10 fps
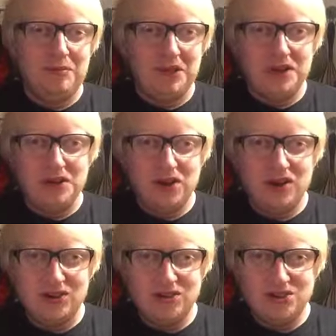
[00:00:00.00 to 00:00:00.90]

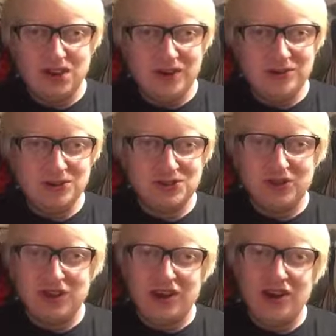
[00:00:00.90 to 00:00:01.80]
because I was
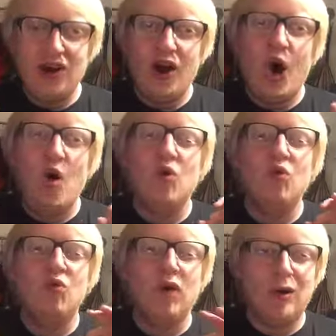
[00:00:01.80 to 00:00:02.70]
on a
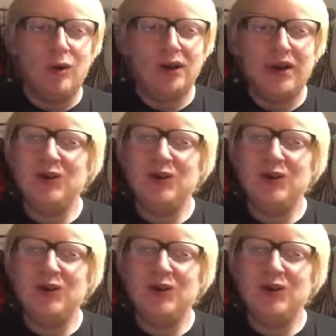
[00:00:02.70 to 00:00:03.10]
roll.